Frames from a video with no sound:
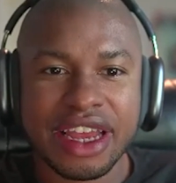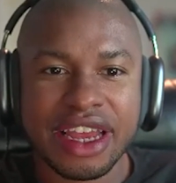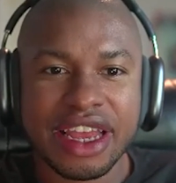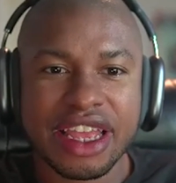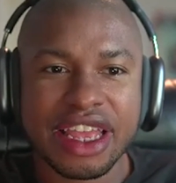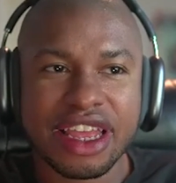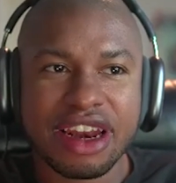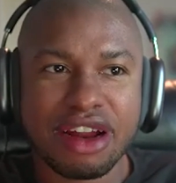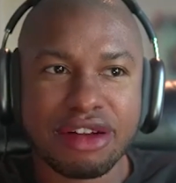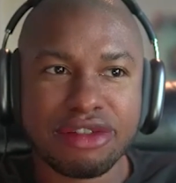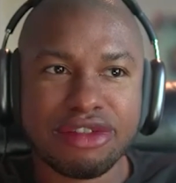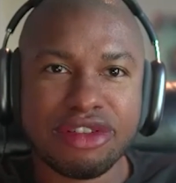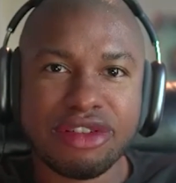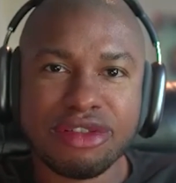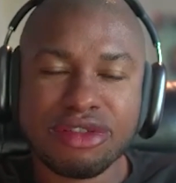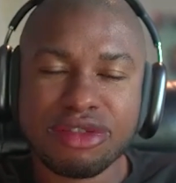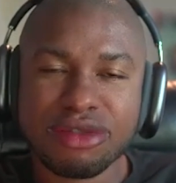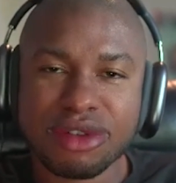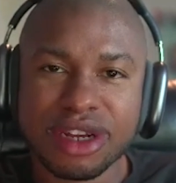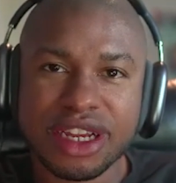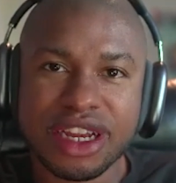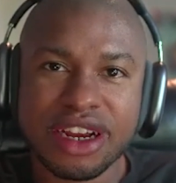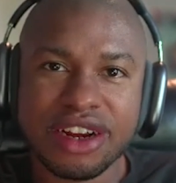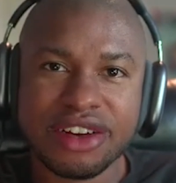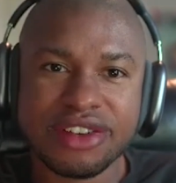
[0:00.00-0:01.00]

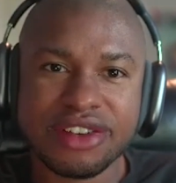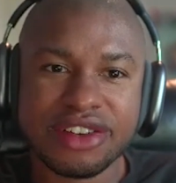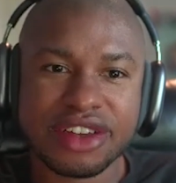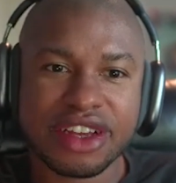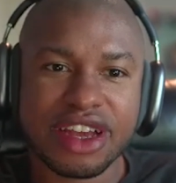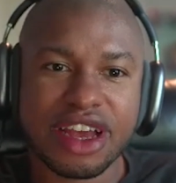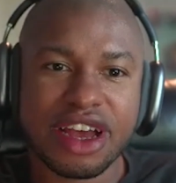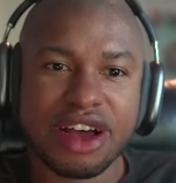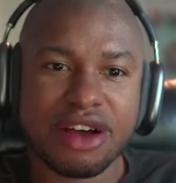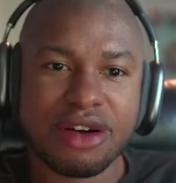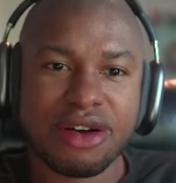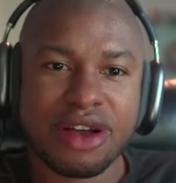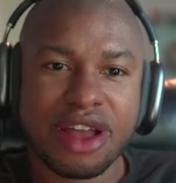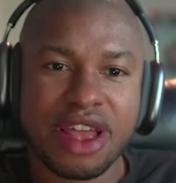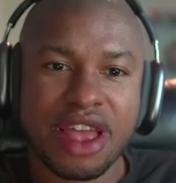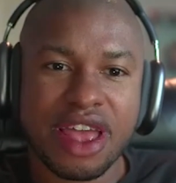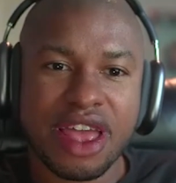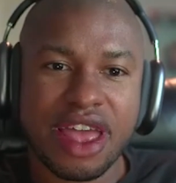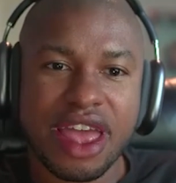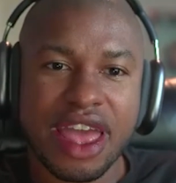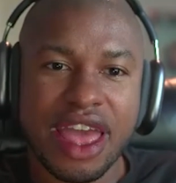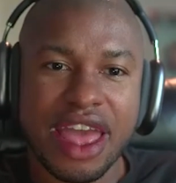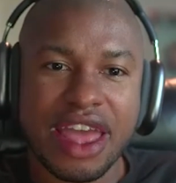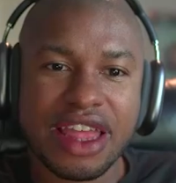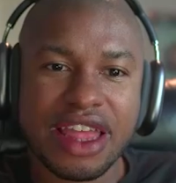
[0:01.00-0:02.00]
2-3 years ago.
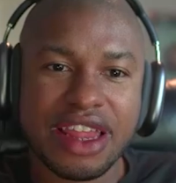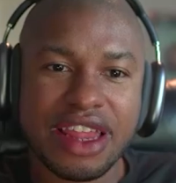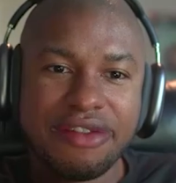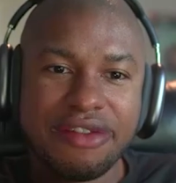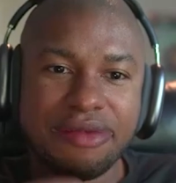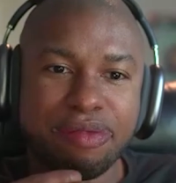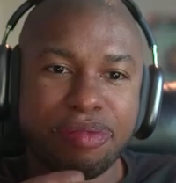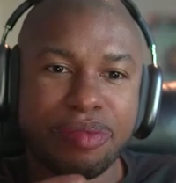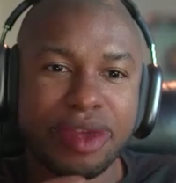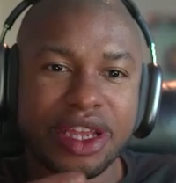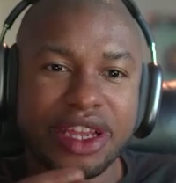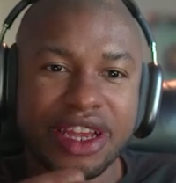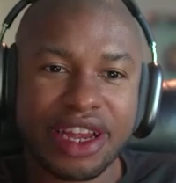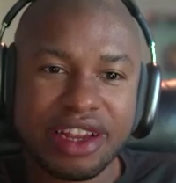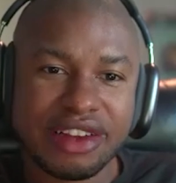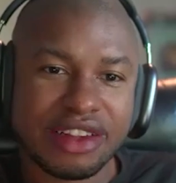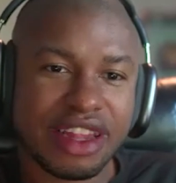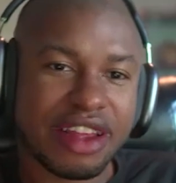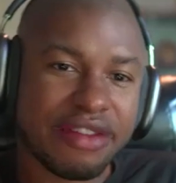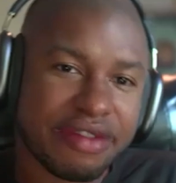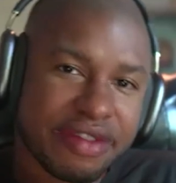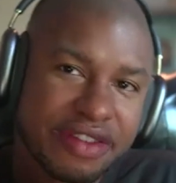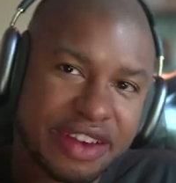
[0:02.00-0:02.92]
And because they've